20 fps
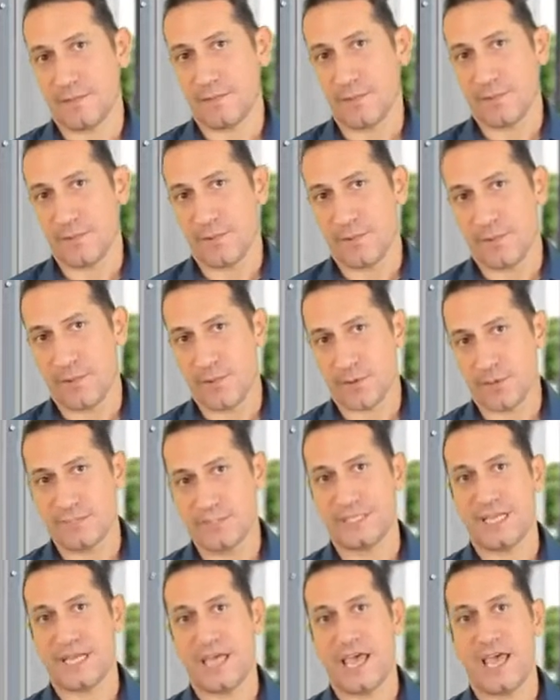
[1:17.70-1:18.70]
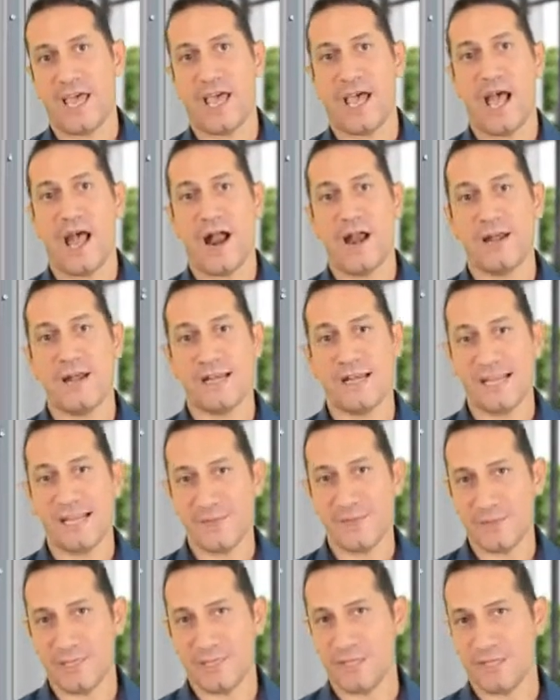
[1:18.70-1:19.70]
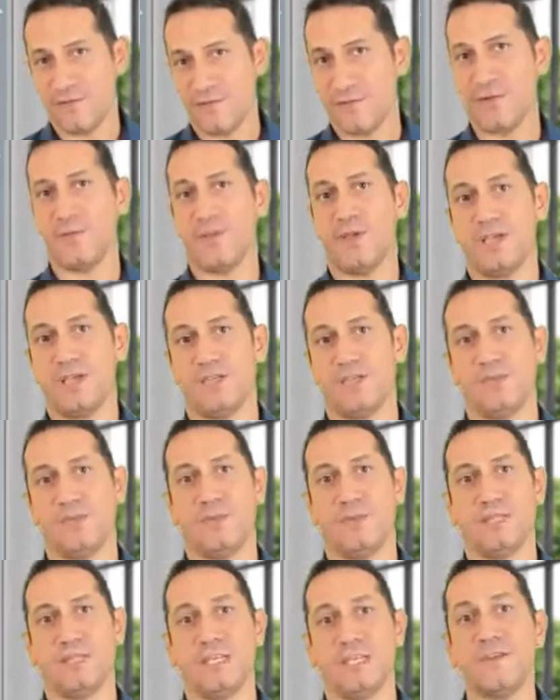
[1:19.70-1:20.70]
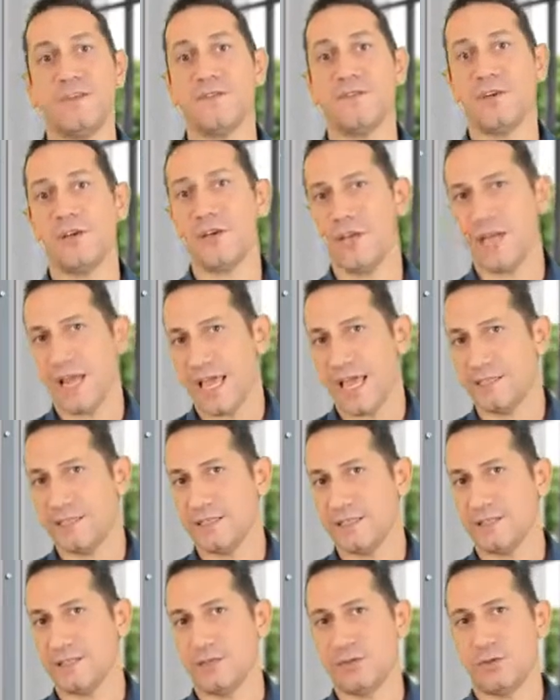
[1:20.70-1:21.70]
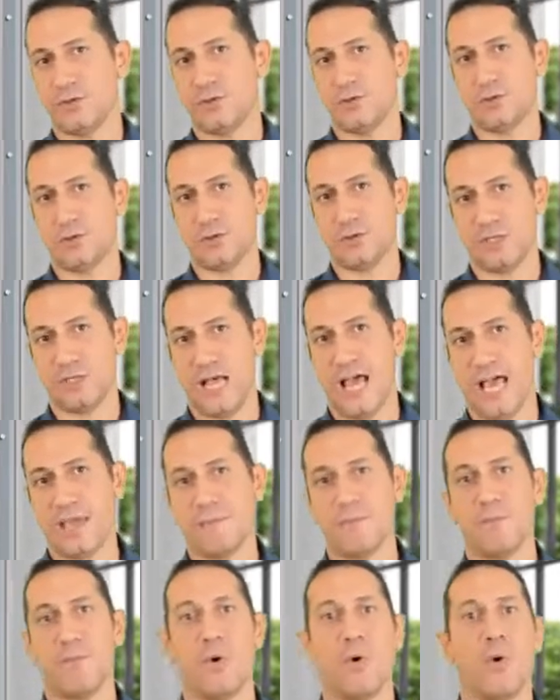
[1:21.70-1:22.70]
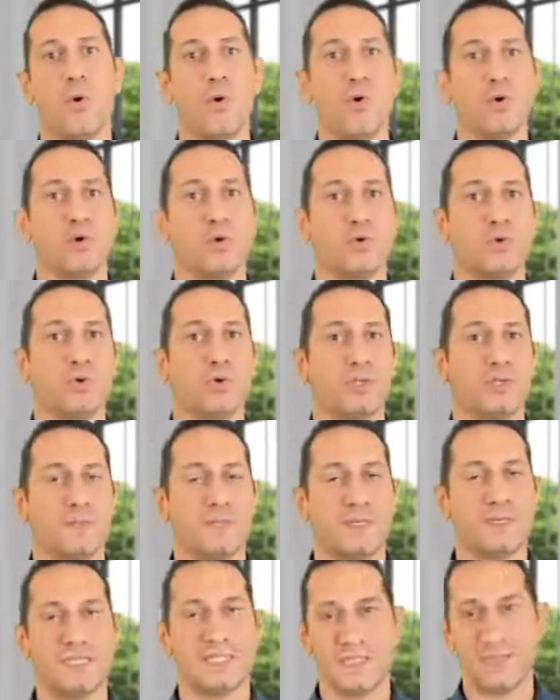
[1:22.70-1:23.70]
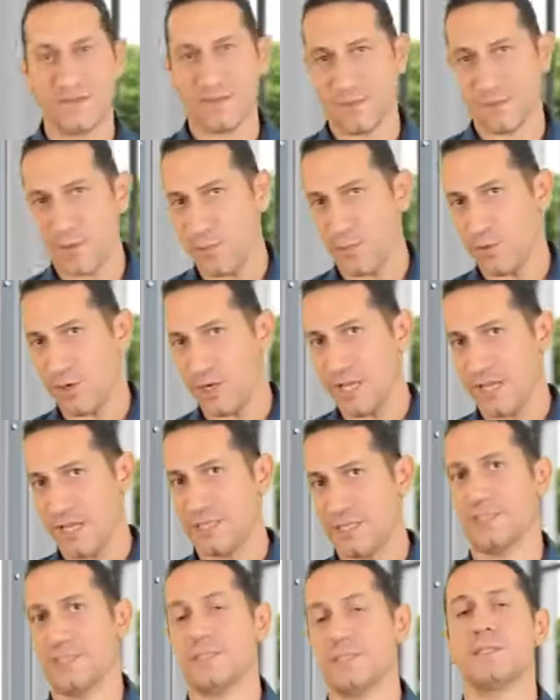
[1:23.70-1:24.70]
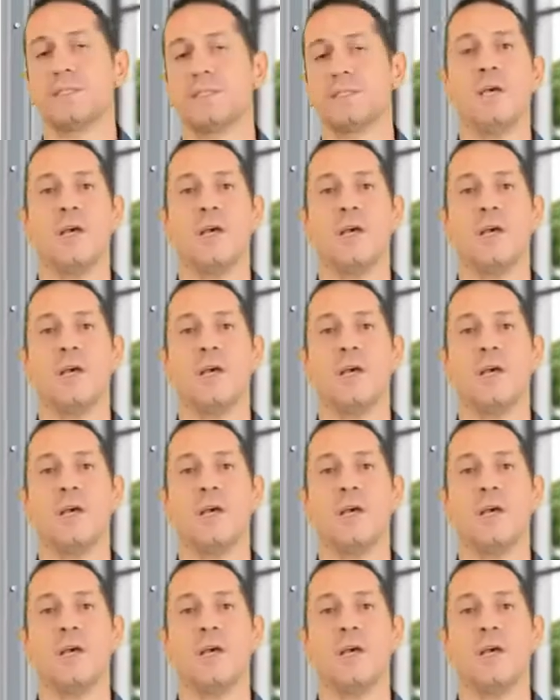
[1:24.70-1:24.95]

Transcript: per se are limited information, but if connected to time or to the specific populations